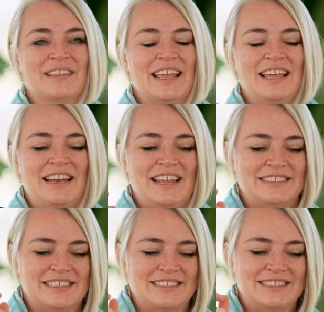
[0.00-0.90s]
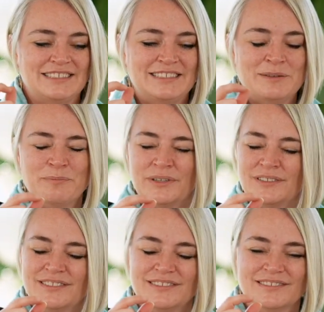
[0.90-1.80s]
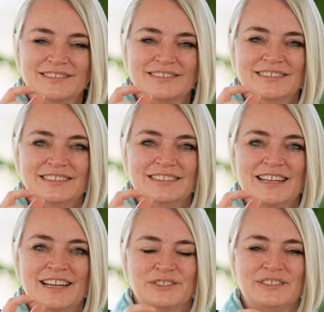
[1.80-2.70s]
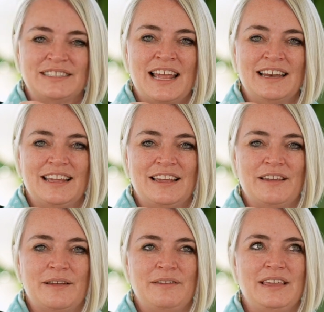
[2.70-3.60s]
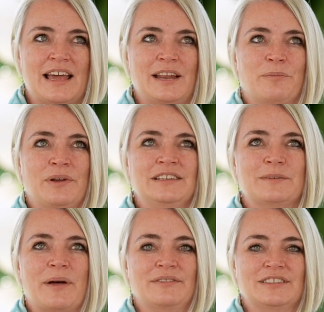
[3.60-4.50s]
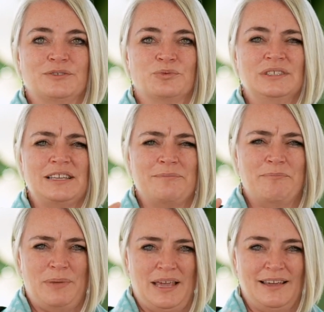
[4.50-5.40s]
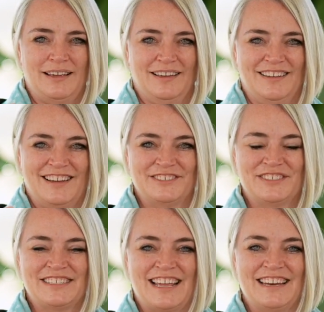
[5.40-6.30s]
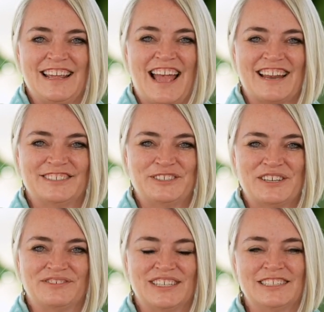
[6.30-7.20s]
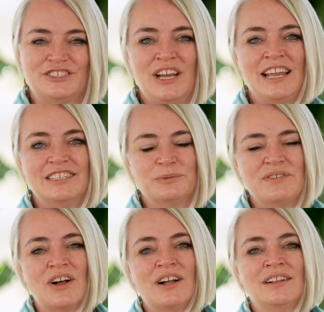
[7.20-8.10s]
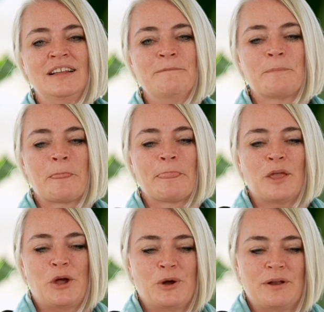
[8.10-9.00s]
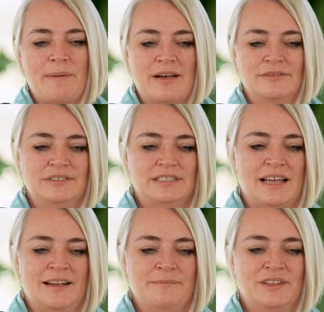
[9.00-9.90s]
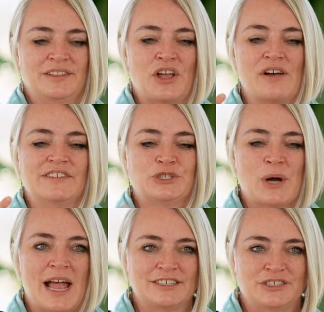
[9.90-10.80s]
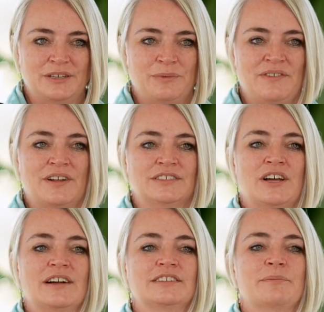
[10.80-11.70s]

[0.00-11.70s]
It's a simple understanding, yet it brings about this really big understanding and a shift and a change. We've all heard about the law of attraction. We've all talked